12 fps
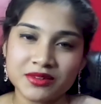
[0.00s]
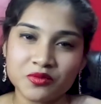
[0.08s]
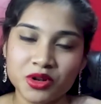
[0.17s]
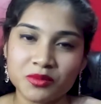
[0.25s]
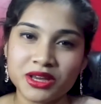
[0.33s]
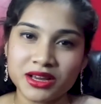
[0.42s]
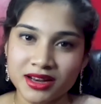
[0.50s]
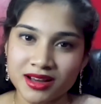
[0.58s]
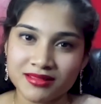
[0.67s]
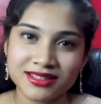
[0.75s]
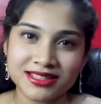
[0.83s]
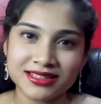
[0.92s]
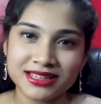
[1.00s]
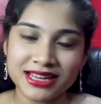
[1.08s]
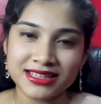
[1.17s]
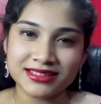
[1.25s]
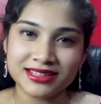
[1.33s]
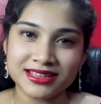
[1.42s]
team will be announced
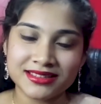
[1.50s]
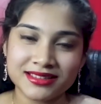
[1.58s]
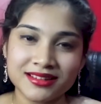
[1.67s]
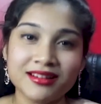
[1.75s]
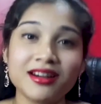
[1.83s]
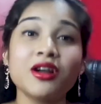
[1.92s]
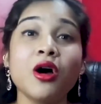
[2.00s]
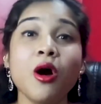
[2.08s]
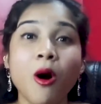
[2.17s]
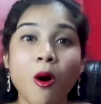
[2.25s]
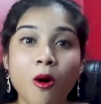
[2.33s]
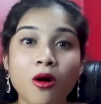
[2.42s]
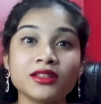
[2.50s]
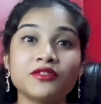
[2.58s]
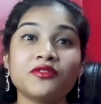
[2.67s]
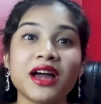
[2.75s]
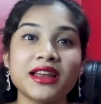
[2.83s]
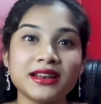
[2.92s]
later this this year, or the
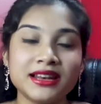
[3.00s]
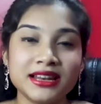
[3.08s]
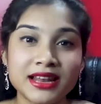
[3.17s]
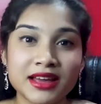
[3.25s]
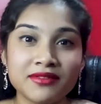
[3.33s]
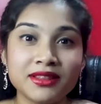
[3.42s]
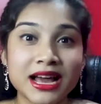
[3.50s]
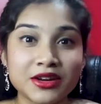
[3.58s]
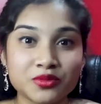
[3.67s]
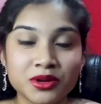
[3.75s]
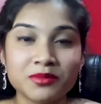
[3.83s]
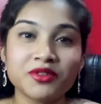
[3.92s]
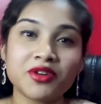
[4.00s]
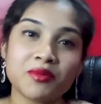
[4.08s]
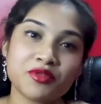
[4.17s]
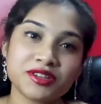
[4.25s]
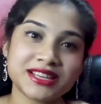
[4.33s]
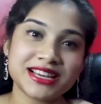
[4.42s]
final 11 that will be
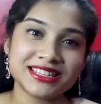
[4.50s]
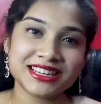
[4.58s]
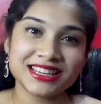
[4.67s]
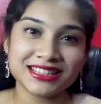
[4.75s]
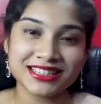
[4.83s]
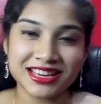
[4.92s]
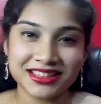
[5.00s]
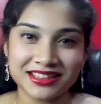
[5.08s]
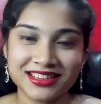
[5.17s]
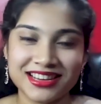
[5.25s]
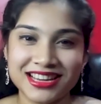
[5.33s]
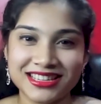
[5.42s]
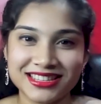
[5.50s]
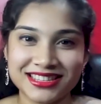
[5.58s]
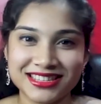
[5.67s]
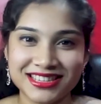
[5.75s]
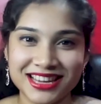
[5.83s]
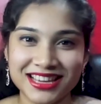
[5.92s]
representing India in the United
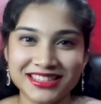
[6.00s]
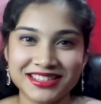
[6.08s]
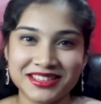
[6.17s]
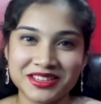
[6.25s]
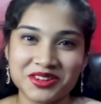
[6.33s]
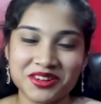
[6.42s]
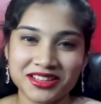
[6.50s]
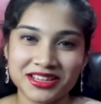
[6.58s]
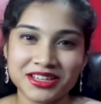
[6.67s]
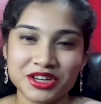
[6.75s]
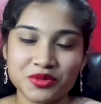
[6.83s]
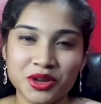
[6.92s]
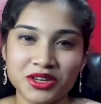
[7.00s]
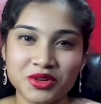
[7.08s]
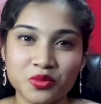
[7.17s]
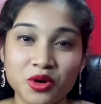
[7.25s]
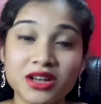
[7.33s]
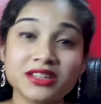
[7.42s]
States during the
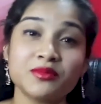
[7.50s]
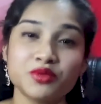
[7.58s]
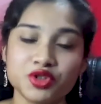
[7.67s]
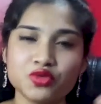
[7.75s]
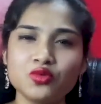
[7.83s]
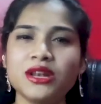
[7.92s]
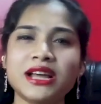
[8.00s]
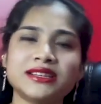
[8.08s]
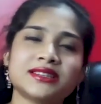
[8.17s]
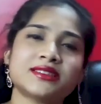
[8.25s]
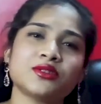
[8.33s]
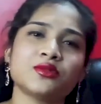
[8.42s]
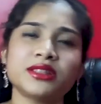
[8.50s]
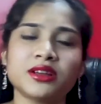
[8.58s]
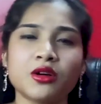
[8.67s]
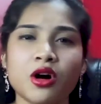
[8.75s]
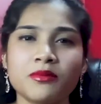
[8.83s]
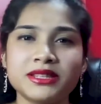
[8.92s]
T20 World Cup. Do let us know in
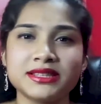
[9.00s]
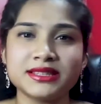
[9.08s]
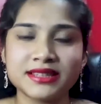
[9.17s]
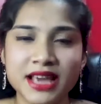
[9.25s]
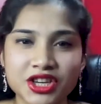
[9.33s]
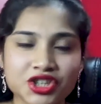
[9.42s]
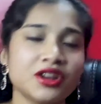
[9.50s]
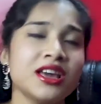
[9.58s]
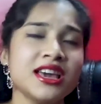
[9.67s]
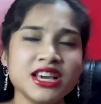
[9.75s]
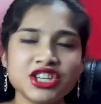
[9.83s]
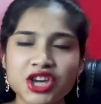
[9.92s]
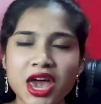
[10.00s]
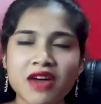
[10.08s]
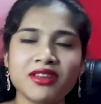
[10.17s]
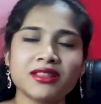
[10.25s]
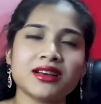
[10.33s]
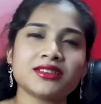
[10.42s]
the comments section.
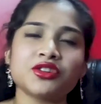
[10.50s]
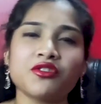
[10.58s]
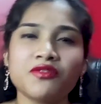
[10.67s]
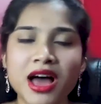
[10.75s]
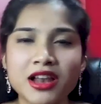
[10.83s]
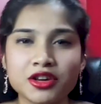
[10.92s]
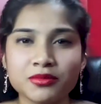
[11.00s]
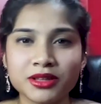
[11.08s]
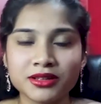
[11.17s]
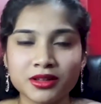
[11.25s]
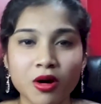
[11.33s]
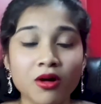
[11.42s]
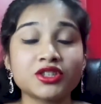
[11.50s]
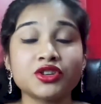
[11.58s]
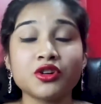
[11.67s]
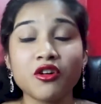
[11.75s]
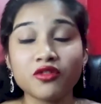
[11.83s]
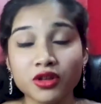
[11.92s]
Share with us your valuable thoughts.
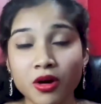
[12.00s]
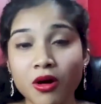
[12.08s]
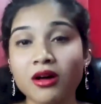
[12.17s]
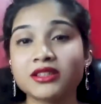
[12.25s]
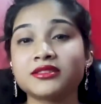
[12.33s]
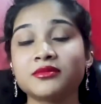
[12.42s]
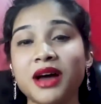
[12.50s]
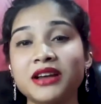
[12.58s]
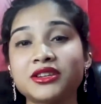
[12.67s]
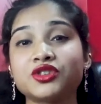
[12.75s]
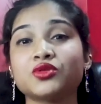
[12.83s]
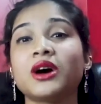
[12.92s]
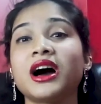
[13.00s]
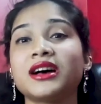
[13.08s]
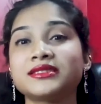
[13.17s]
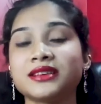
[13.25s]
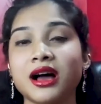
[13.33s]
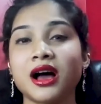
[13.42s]
Your thoughts matter to
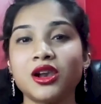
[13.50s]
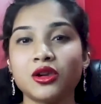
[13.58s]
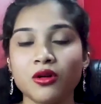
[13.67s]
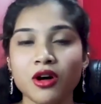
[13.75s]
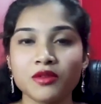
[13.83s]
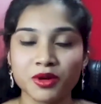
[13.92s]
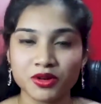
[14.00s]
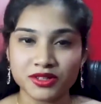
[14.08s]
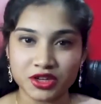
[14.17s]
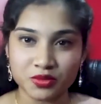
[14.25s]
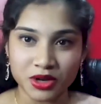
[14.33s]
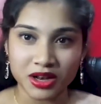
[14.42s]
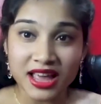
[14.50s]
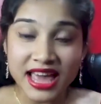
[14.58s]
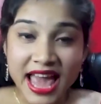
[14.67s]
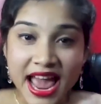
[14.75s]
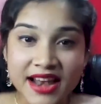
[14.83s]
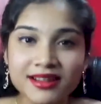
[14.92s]
us a lot because it will
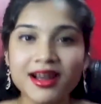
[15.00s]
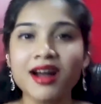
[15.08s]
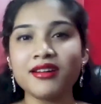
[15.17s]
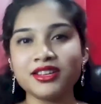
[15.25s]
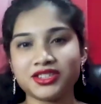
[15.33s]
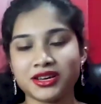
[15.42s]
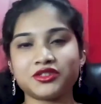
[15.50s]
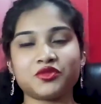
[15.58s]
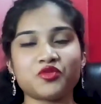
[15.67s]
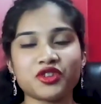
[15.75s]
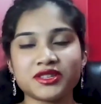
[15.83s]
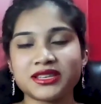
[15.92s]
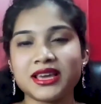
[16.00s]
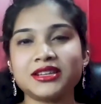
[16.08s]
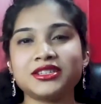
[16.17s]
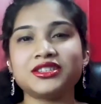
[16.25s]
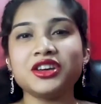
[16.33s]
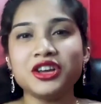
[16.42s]
encourage us to
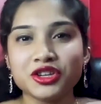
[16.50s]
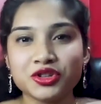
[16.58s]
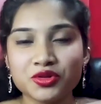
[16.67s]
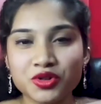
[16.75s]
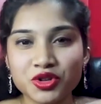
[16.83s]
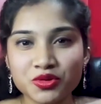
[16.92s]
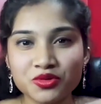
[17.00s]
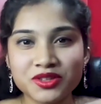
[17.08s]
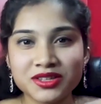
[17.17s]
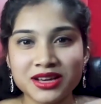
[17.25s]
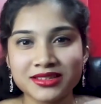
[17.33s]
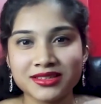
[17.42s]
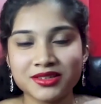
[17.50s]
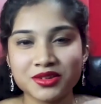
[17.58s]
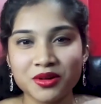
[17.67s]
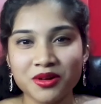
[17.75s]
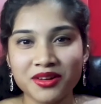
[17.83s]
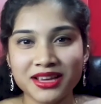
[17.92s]
present to you such
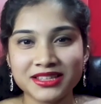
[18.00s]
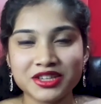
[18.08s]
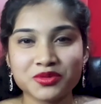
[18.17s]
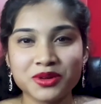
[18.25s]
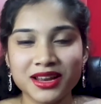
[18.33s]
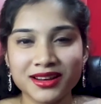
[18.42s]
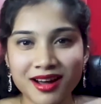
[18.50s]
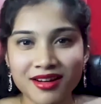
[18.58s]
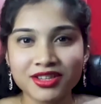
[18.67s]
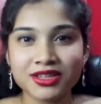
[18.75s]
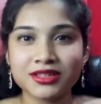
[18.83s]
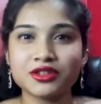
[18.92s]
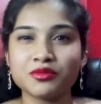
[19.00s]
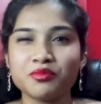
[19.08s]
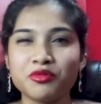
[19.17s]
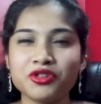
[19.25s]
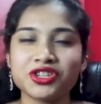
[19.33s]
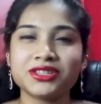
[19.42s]
stories. It will encourage us to
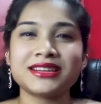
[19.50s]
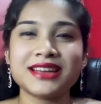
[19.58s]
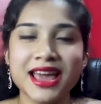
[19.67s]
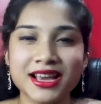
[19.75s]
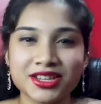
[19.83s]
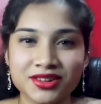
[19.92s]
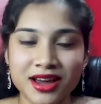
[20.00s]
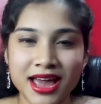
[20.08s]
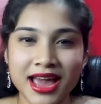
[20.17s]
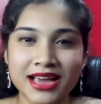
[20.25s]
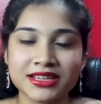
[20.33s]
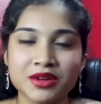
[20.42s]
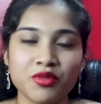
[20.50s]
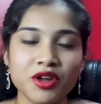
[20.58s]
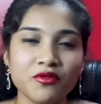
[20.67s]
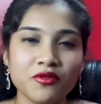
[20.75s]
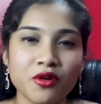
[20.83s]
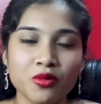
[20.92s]
push that extra edge and
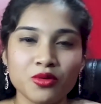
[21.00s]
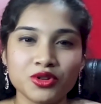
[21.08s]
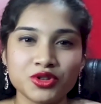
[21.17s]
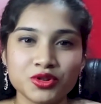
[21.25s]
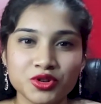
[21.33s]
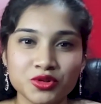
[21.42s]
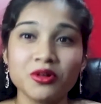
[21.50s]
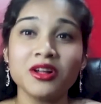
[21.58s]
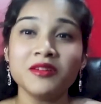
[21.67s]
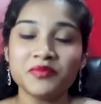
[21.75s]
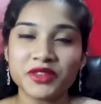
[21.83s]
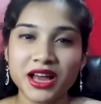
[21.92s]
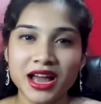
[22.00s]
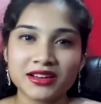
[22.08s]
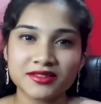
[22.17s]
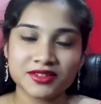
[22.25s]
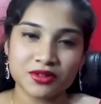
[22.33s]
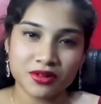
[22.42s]
bring forward to you the
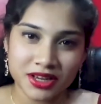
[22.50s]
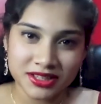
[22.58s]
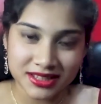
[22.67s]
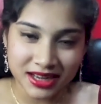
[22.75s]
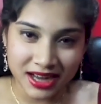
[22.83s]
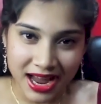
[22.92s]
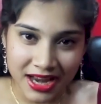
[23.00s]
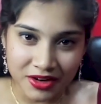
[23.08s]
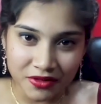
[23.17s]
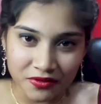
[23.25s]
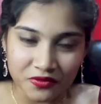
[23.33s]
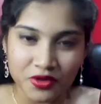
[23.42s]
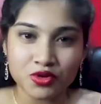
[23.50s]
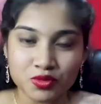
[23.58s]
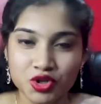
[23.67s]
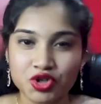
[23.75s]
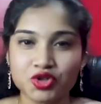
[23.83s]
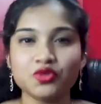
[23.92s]
kind of stories, the kind of views
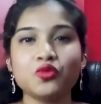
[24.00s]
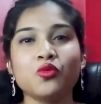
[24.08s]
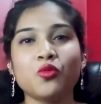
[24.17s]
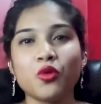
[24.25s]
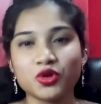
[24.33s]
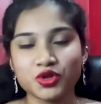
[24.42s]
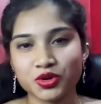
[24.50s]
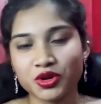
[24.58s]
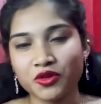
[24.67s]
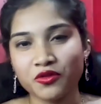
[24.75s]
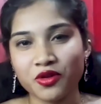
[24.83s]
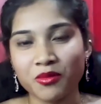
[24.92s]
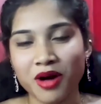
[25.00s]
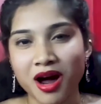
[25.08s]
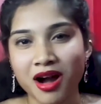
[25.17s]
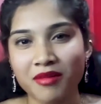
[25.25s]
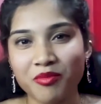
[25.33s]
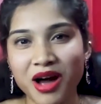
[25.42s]
which you want to hear from
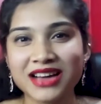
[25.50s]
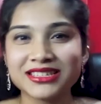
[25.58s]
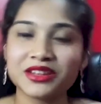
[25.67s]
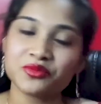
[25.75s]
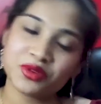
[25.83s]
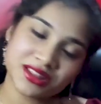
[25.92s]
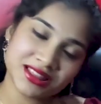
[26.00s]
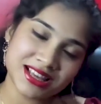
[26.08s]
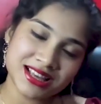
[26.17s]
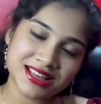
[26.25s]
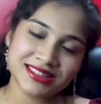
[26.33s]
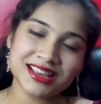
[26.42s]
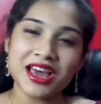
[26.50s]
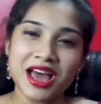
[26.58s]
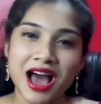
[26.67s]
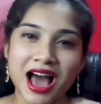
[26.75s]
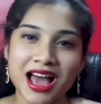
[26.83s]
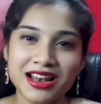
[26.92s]
our part. And with this,
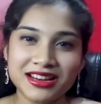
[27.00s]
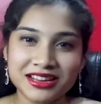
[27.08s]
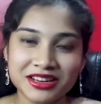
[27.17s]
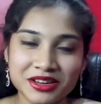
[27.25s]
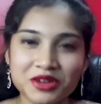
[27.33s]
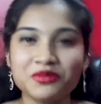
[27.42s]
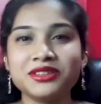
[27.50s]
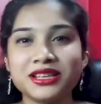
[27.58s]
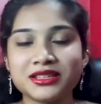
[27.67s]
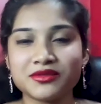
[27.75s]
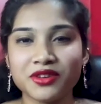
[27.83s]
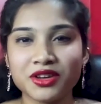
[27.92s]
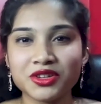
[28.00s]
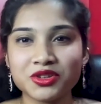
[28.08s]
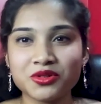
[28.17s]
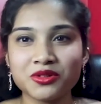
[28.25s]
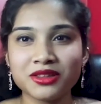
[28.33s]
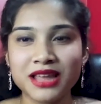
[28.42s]
I'll conclude this
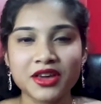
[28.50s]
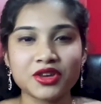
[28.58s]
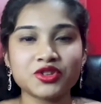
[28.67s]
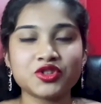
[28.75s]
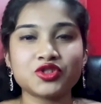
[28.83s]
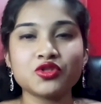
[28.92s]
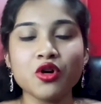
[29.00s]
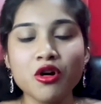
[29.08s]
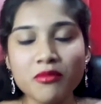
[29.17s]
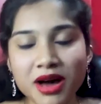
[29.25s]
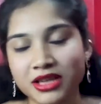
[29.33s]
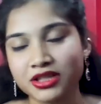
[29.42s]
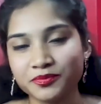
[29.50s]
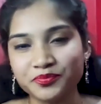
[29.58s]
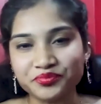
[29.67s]
video. Thank you so much